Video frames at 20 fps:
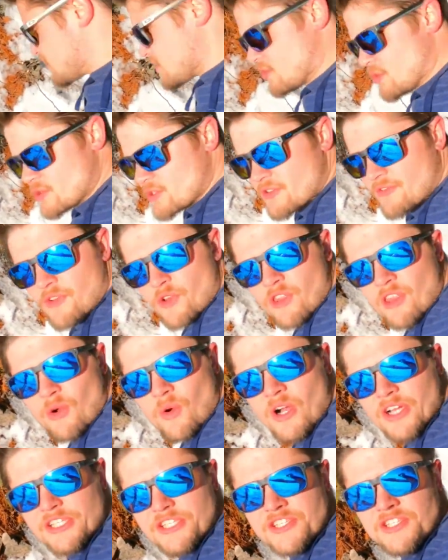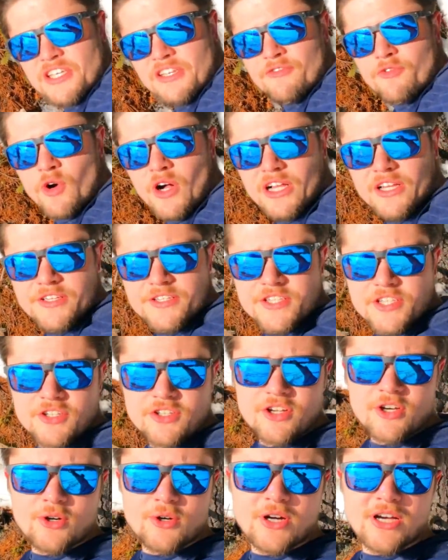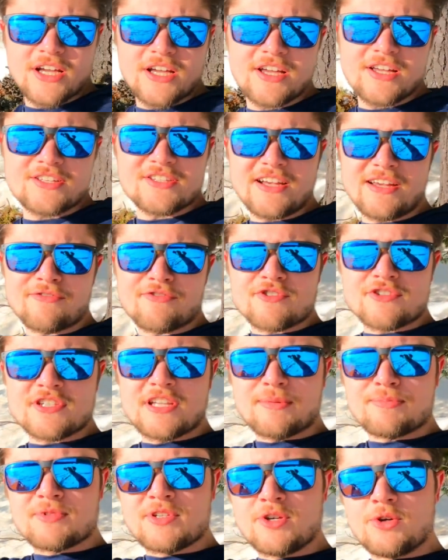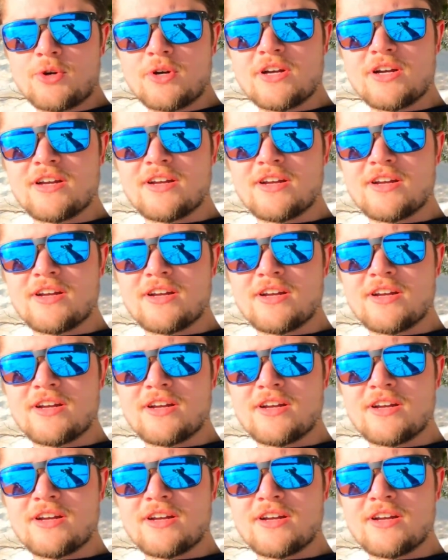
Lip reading: those of you that watch Steve Wallace, you know, time for step 2.